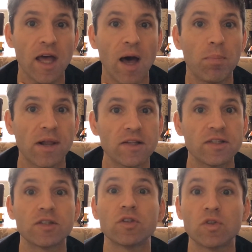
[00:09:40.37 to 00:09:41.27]
and
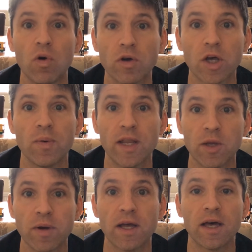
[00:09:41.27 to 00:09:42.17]
plastic does not go
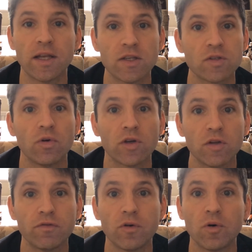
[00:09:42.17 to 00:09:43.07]
anywhere, and it's not
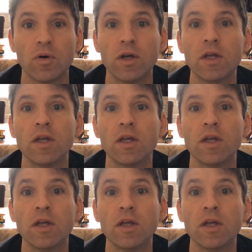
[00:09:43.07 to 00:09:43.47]
good for